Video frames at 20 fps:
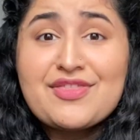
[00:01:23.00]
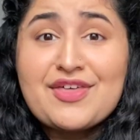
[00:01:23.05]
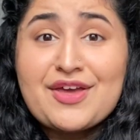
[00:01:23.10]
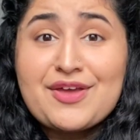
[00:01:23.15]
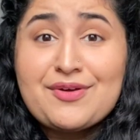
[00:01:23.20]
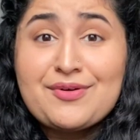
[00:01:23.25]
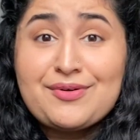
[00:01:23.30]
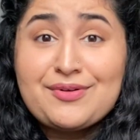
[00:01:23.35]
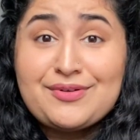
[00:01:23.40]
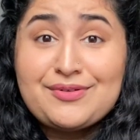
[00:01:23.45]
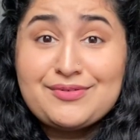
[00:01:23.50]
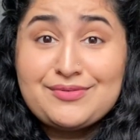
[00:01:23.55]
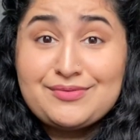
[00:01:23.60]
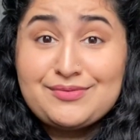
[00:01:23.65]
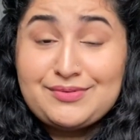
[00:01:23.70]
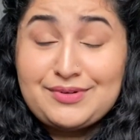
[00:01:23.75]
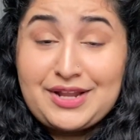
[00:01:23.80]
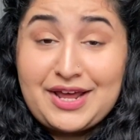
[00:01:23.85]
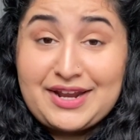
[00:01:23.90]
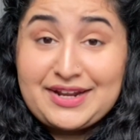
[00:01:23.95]
that you're
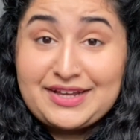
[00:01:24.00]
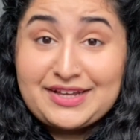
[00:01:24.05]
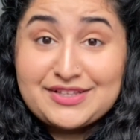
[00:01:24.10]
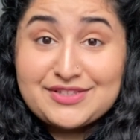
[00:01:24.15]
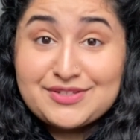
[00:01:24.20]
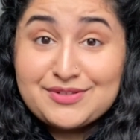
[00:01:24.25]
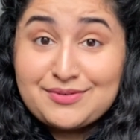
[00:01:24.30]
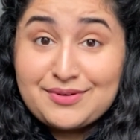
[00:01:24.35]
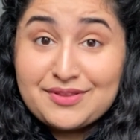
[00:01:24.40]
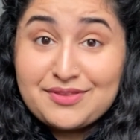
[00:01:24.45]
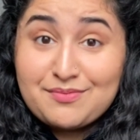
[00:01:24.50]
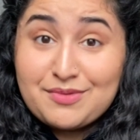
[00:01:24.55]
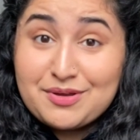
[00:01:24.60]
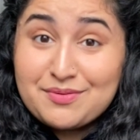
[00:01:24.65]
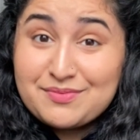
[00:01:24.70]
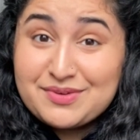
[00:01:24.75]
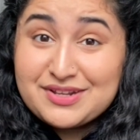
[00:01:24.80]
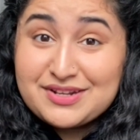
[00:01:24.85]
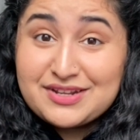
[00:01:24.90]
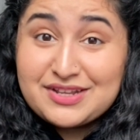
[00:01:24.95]
learning at school at the
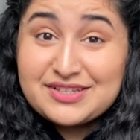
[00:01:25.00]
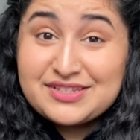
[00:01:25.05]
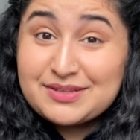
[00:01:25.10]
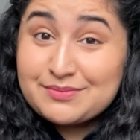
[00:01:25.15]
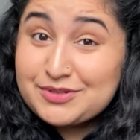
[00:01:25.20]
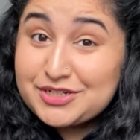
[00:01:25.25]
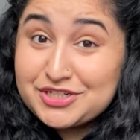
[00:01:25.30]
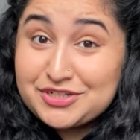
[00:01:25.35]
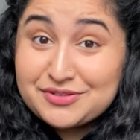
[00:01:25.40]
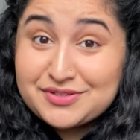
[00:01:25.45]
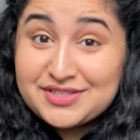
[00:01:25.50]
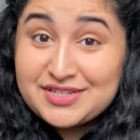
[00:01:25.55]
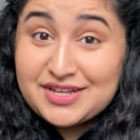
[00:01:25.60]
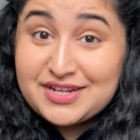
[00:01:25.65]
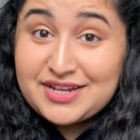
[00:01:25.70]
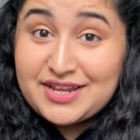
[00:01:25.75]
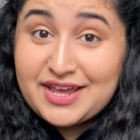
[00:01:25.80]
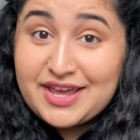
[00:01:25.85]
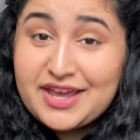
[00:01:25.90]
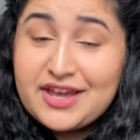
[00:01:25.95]
moment, a subject you're
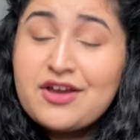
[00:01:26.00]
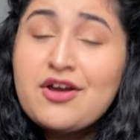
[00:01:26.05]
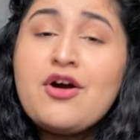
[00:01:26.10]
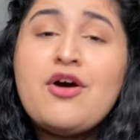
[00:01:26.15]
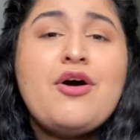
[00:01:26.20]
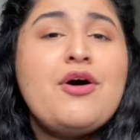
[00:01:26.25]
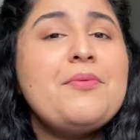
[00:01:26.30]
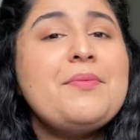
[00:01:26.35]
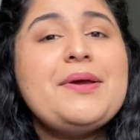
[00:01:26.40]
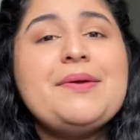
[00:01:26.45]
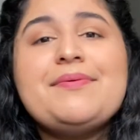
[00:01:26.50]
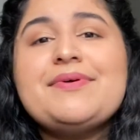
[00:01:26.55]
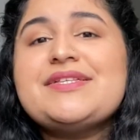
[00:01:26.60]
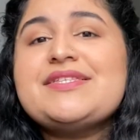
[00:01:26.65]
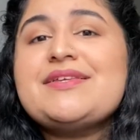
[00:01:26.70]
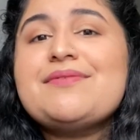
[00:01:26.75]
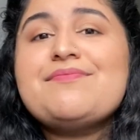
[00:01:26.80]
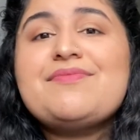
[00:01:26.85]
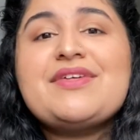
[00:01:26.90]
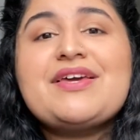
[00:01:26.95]
studying, or maybe it's
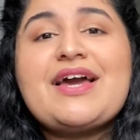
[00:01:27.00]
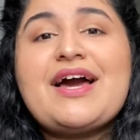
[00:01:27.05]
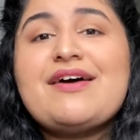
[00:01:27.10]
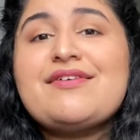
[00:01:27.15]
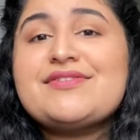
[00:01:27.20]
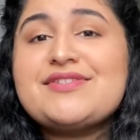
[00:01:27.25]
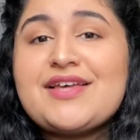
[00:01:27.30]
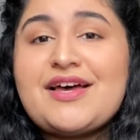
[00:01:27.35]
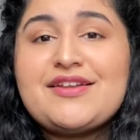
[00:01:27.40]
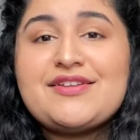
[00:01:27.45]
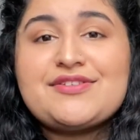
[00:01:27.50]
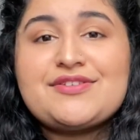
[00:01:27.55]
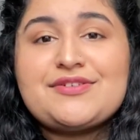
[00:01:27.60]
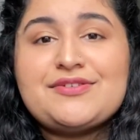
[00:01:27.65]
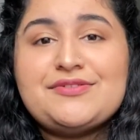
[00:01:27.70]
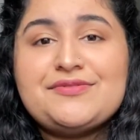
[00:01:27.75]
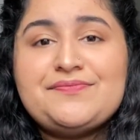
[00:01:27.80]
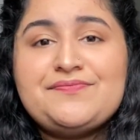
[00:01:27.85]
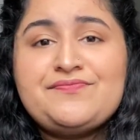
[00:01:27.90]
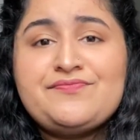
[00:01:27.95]
something outside of
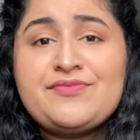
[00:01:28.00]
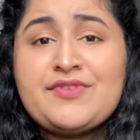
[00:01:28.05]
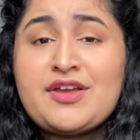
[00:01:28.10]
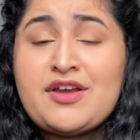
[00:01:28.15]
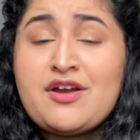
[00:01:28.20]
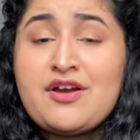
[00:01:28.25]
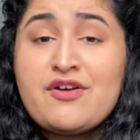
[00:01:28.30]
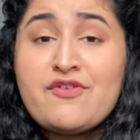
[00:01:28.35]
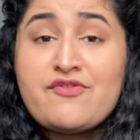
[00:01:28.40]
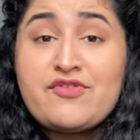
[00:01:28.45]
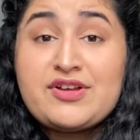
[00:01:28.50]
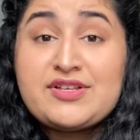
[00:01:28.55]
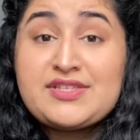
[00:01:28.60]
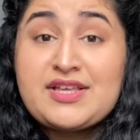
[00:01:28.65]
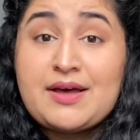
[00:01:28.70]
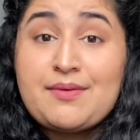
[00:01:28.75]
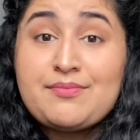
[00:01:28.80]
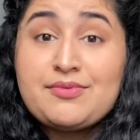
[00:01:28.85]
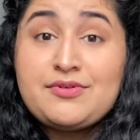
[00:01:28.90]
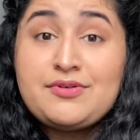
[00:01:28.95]
school. For
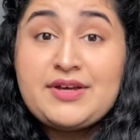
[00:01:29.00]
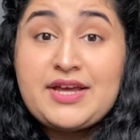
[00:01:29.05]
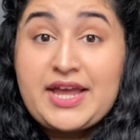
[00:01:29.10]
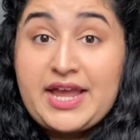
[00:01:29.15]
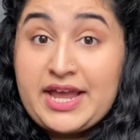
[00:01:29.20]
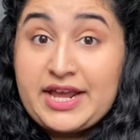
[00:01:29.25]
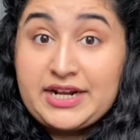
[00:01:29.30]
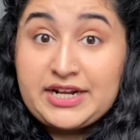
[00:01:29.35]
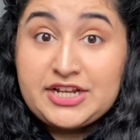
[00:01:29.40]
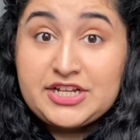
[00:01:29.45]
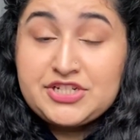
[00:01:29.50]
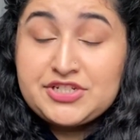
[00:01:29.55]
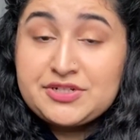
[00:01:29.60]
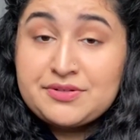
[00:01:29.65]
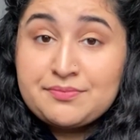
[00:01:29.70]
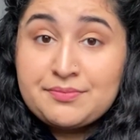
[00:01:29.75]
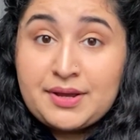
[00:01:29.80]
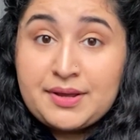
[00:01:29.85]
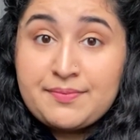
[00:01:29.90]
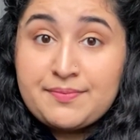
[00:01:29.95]
example, English
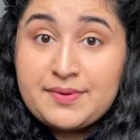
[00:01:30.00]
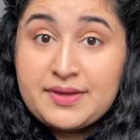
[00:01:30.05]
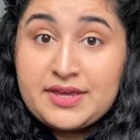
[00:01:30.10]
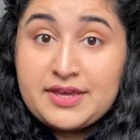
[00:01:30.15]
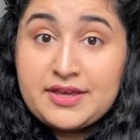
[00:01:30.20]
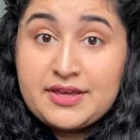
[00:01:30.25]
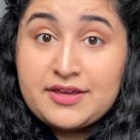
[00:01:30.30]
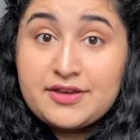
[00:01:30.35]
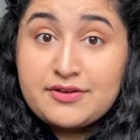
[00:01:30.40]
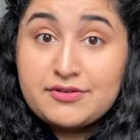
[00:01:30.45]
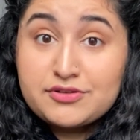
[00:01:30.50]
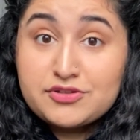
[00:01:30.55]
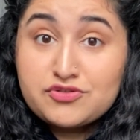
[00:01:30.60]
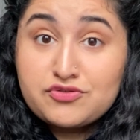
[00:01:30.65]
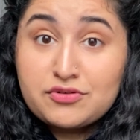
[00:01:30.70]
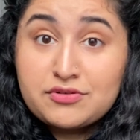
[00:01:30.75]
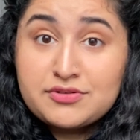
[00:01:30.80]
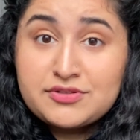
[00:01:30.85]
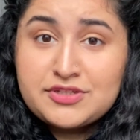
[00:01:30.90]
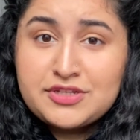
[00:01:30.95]
might be your
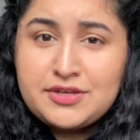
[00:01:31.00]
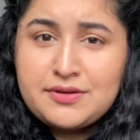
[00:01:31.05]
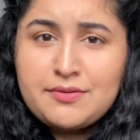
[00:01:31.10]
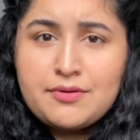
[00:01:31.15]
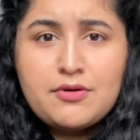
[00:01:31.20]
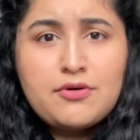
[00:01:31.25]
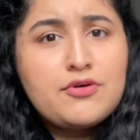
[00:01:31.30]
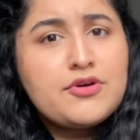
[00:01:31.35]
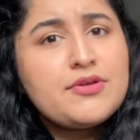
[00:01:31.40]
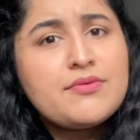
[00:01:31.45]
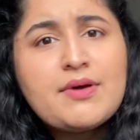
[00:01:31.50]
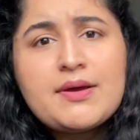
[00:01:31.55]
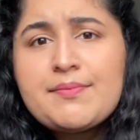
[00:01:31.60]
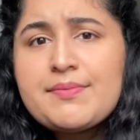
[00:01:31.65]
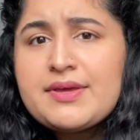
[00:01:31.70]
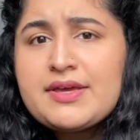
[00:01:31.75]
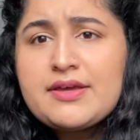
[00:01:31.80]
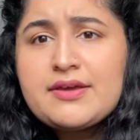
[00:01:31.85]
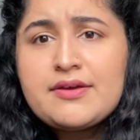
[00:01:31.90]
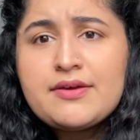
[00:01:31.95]
strong suit, or you might
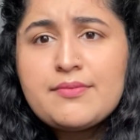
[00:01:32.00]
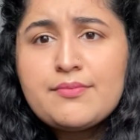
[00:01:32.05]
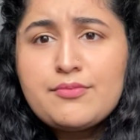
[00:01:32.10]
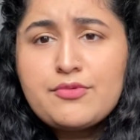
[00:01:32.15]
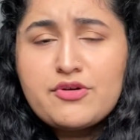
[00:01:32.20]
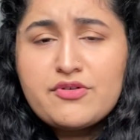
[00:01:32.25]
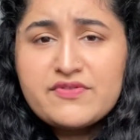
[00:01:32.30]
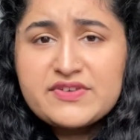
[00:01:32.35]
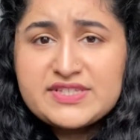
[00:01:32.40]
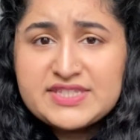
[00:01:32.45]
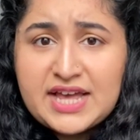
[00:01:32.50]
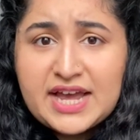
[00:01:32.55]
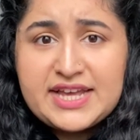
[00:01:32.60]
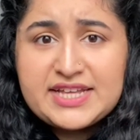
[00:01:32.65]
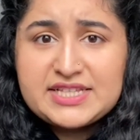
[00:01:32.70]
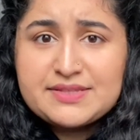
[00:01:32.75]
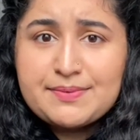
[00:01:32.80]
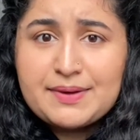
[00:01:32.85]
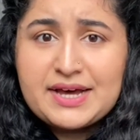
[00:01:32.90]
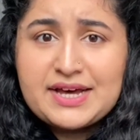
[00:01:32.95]
be more of a
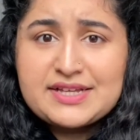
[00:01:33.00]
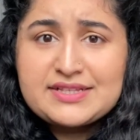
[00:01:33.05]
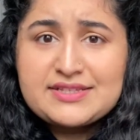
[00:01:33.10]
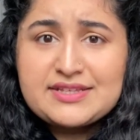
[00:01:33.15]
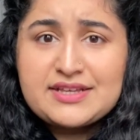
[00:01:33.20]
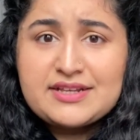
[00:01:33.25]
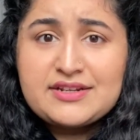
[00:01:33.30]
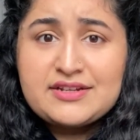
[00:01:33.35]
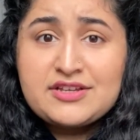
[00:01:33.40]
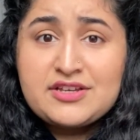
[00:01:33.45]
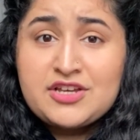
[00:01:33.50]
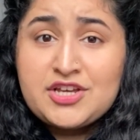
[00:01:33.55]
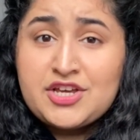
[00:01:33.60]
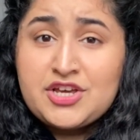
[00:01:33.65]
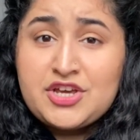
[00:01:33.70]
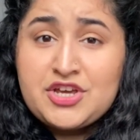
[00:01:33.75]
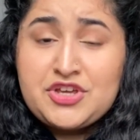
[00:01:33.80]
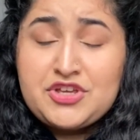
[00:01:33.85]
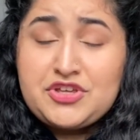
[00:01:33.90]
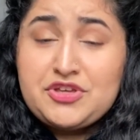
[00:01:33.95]
science person.
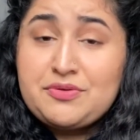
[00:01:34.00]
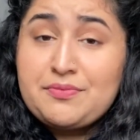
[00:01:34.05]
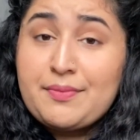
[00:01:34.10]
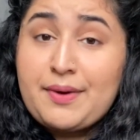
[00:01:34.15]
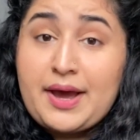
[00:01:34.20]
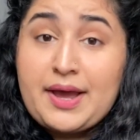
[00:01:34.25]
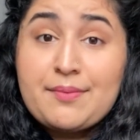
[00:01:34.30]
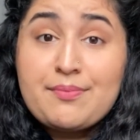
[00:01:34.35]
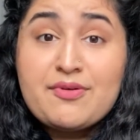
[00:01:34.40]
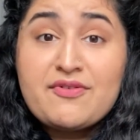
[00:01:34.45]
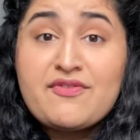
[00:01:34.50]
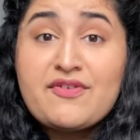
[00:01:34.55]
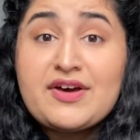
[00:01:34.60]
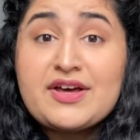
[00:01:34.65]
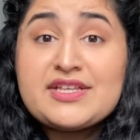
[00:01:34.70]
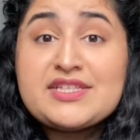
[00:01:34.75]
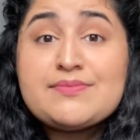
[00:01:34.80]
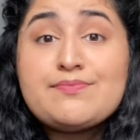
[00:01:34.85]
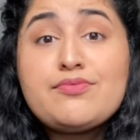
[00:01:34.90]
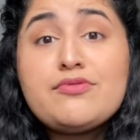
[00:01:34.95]
You might prefer
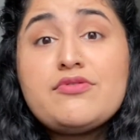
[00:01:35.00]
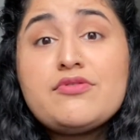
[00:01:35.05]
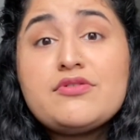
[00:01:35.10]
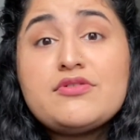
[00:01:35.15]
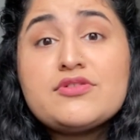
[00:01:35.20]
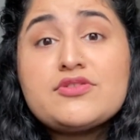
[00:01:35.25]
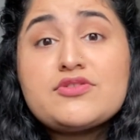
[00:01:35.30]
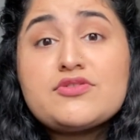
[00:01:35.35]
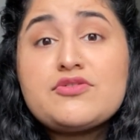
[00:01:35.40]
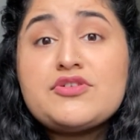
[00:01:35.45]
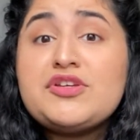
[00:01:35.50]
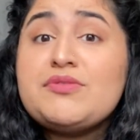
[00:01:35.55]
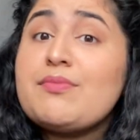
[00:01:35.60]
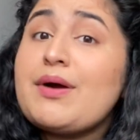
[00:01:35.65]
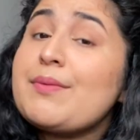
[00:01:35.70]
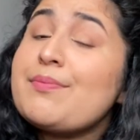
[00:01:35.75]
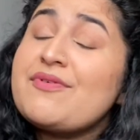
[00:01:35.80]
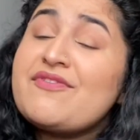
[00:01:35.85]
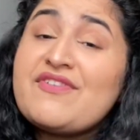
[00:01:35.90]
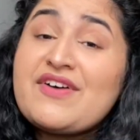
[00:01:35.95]
sports, or you
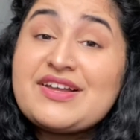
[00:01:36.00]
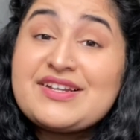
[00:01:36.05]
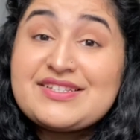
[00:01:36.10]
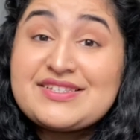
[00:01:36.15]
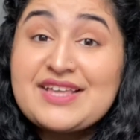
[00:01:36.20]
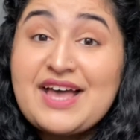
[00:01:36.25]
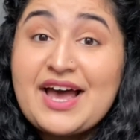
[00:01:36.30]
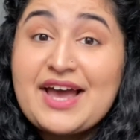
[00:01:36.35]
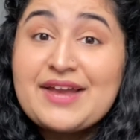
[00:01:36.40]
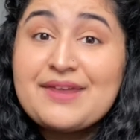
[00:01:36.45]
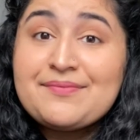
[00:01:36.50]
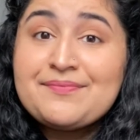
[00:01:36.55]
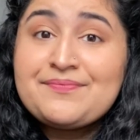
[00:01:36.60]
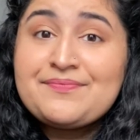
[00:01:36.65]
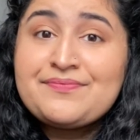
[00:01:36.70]
might prefer design.